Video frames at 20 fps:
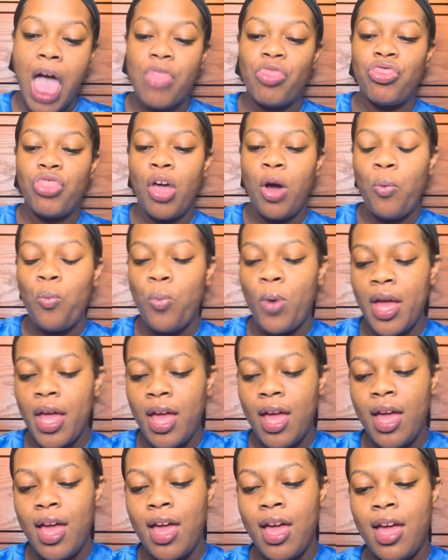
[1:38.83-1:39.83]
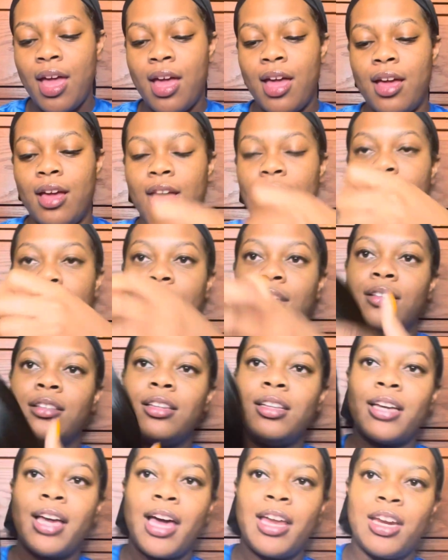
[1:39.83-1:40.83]
the wig.
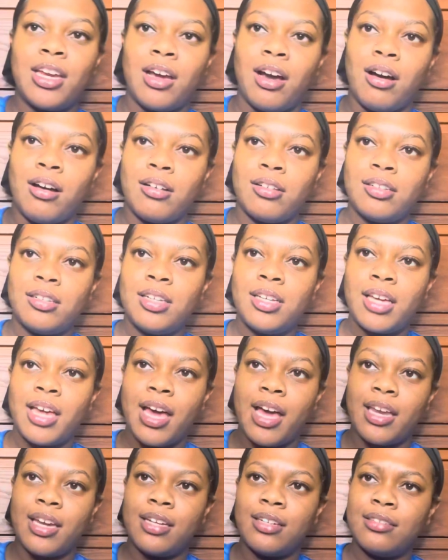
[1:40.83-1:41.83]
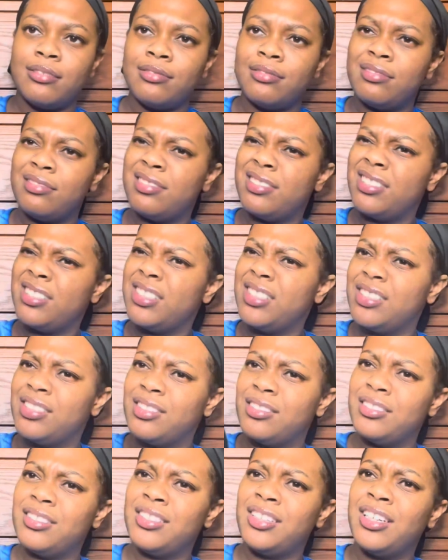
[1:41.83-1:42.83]
Look at it, y'all. Look at
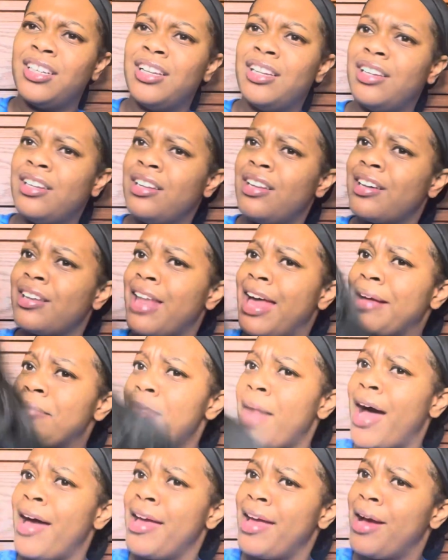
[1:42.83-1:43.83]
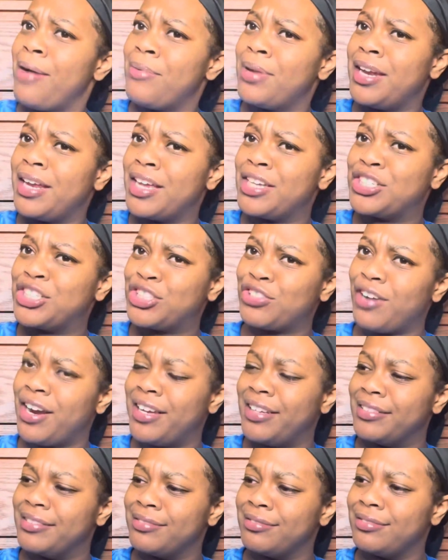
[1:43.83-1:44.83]
it. Look like my hair when it gets
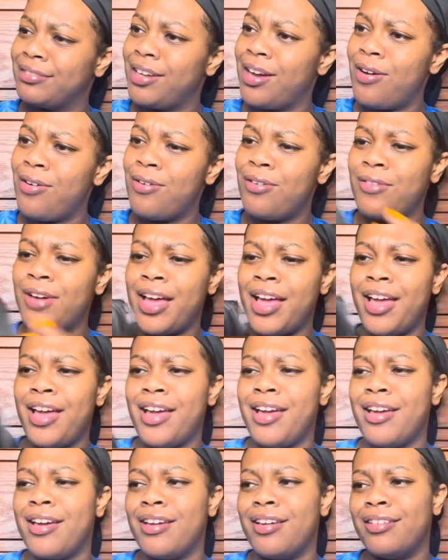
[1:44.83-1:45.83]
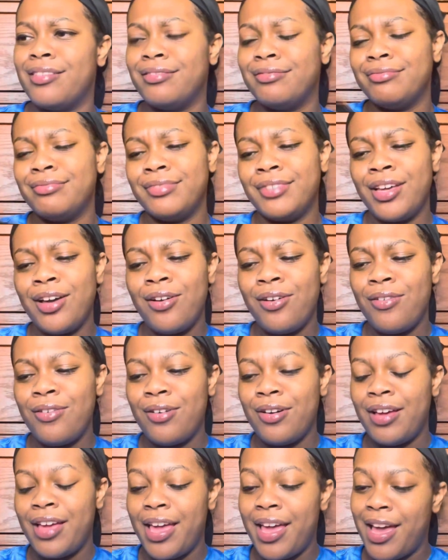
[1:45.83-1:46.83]
straightened. Go on ahead. Go
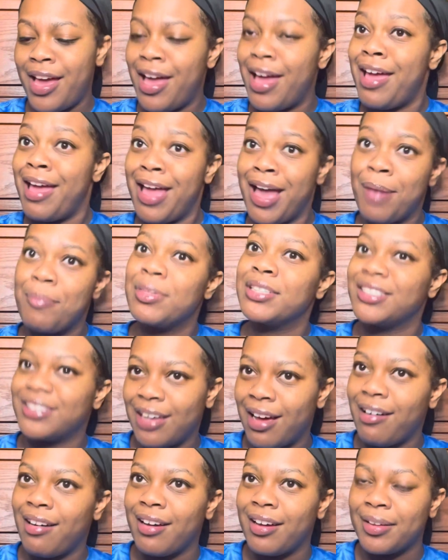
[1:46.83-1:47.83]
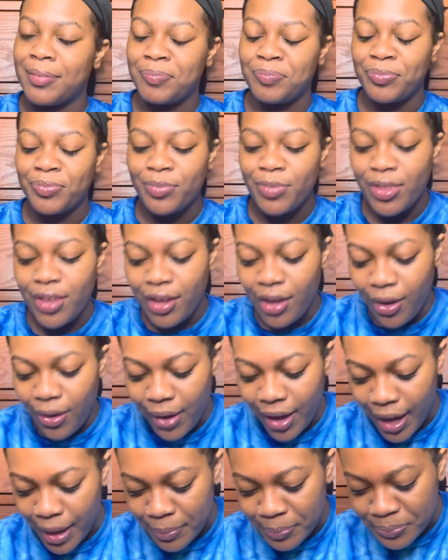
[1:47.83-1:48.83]
on ahead, Amazon.
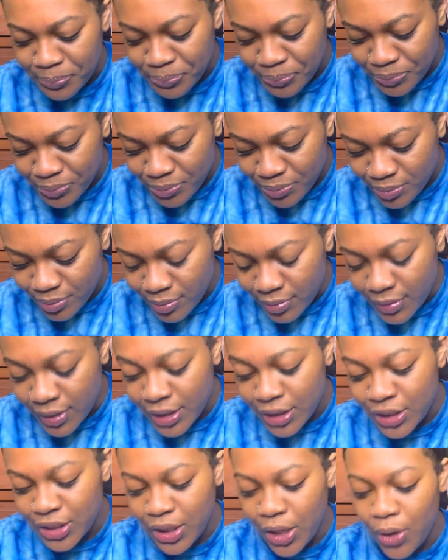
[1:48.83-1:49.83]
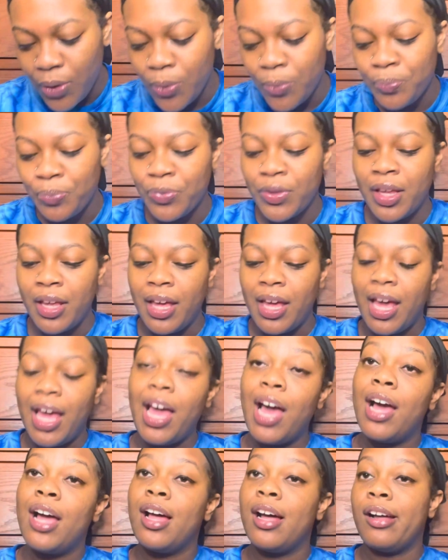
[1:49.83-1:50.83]
Okay. So,
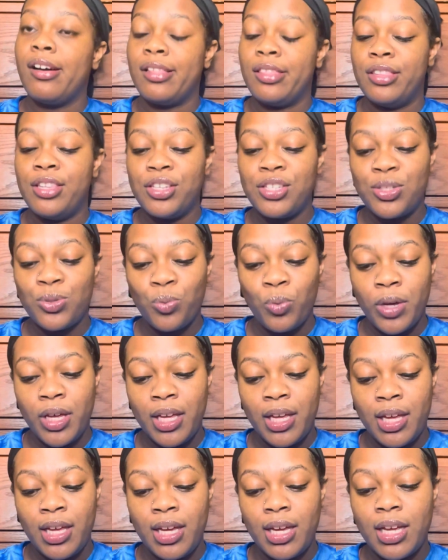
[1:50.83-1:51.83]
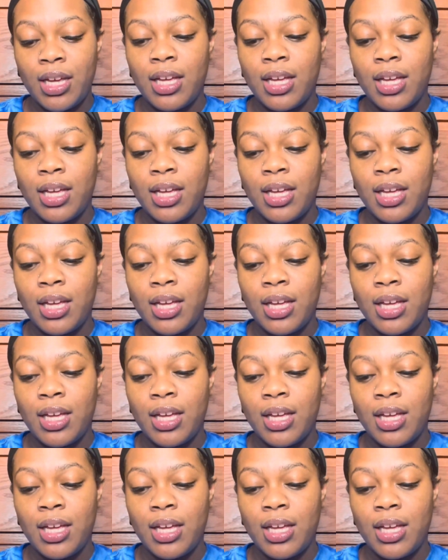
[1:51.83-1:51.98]
this wig